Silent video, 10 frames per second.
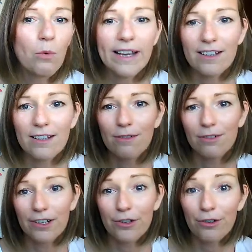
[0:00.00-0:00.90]
waiting
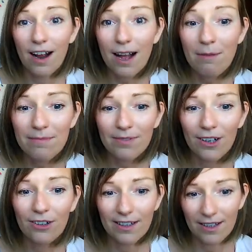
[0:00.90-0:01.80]
for a tram
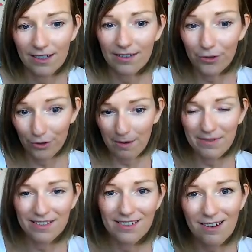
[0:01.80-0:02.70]
on a
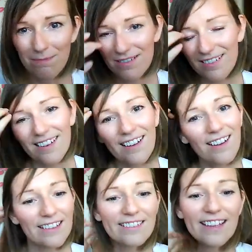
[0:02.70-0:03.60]
tram stop,
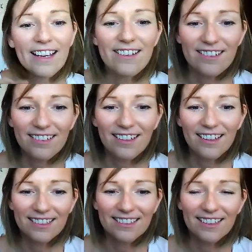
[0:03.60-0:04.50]
the station,
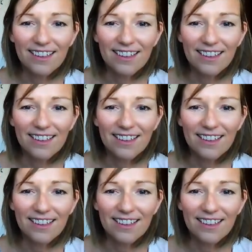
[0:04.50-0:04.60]
and